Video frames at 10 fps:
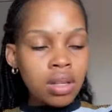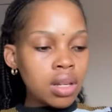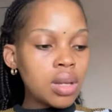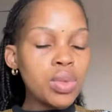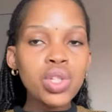
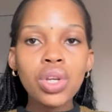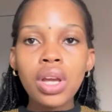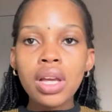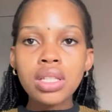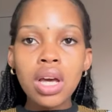let me show you
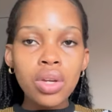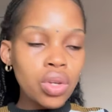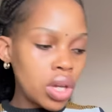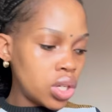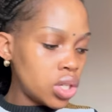guys how
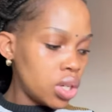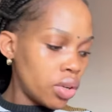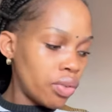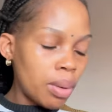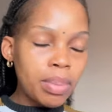you actually
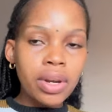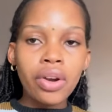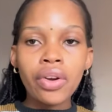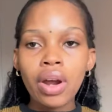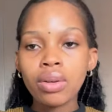wrap it
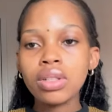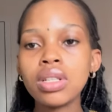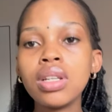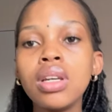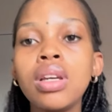around
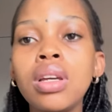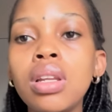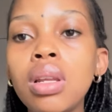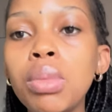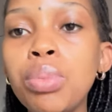
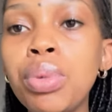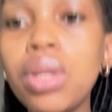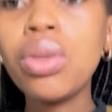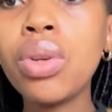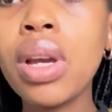let me
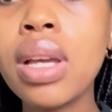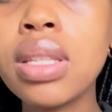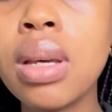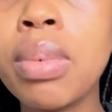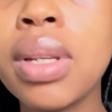pin you
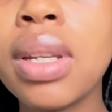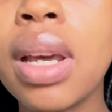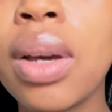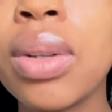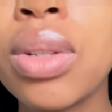guys a bit
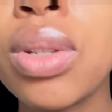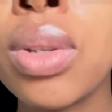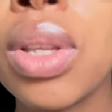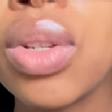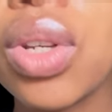down
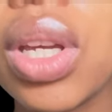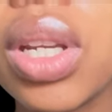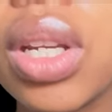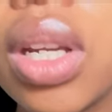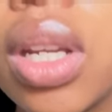so that you can